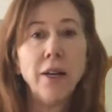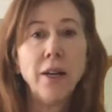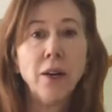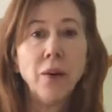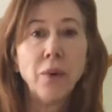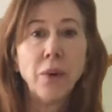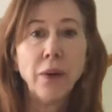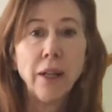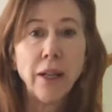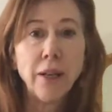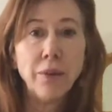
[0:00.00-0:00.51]

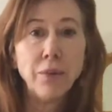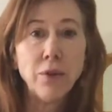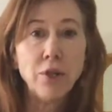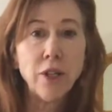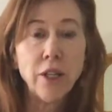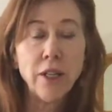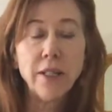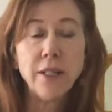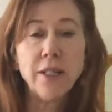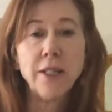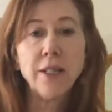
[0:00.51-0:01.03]
Well, I'm
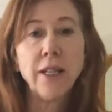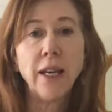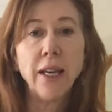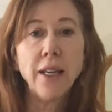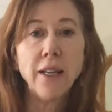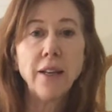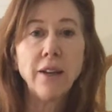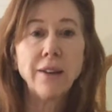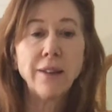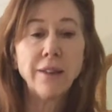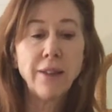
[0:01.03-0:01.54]
just sitting
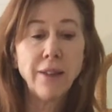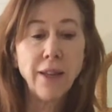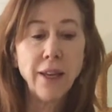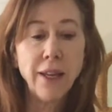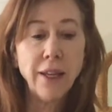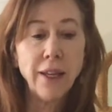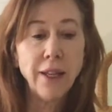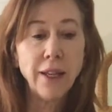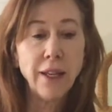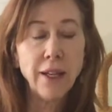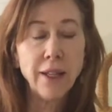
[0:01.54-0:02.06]
here
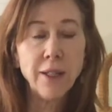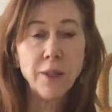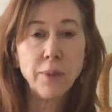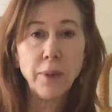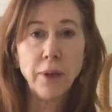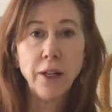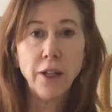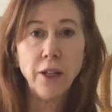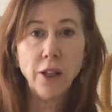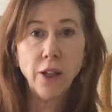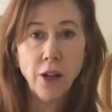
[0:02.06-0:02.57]
thinking it's
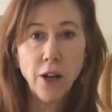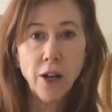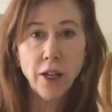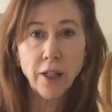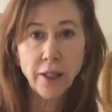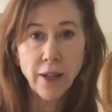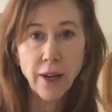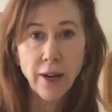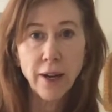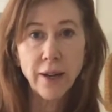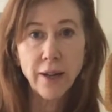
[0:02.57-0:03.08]
been a long
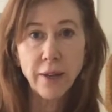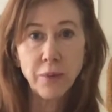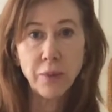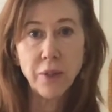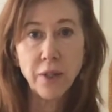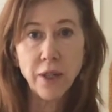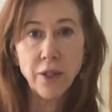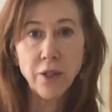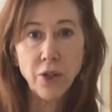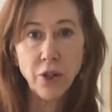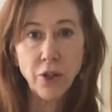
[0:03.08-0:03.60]
time
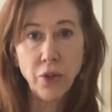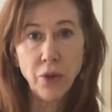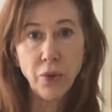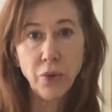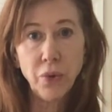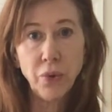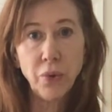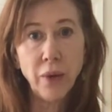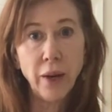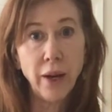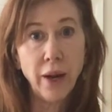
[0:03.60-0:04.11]
since
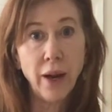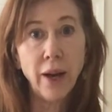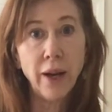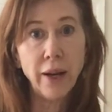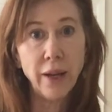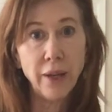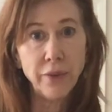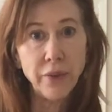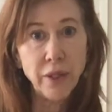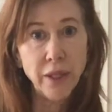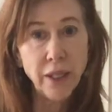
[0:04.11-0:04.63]
you and I
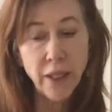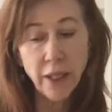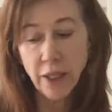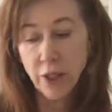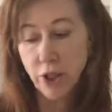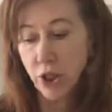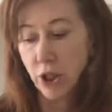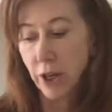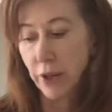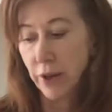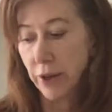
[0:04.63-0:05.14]
have seen
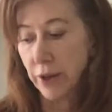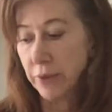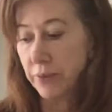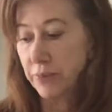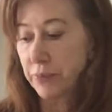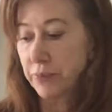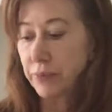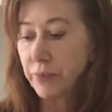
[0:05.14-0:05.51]
each other.